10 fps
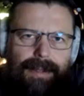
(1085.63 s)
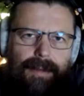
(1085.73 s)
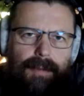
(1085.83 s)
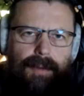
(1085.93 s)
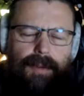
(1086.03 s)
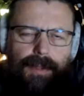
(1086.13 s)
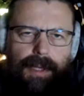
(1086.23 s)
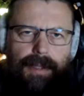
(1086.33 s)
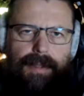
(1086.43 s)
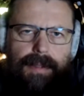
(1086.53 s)
for
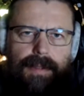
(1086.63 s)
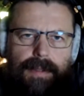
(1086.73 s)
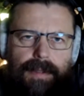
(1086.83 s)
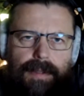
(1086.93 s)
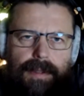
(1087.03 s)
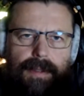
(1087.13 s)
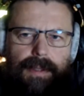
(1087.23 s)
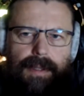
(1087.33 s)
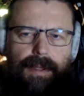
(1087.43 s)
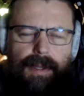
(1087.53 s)
that,
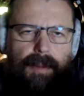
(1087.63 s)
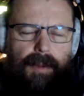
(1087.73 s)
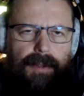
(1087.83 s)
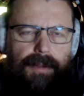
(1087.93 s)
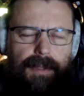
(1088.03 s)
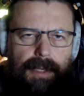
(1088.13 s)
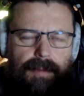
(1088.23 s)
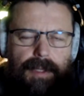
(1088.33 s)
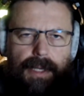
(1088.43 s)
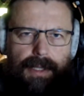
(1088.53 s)
and they want to leave a
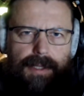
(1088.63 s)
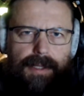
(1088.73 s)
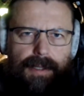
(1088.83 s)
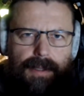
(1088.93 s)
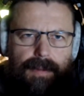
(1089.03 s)
legacy.